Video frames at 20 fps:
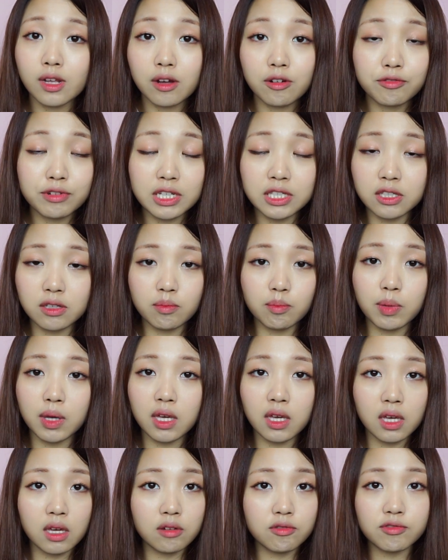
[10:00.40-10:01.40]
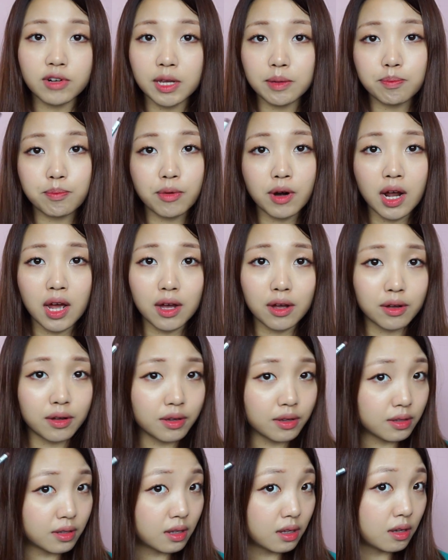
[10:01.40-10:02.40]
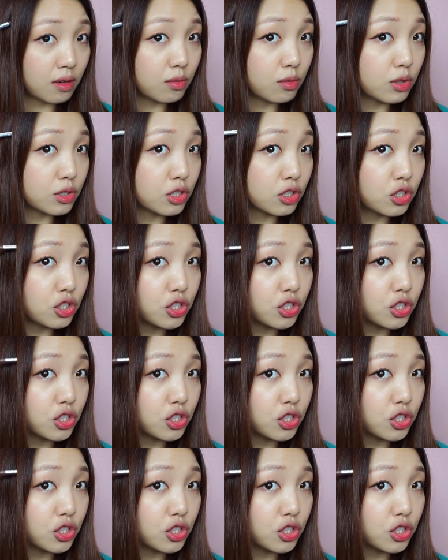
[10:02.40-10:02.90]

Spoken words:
Reason being red brown, I wasn't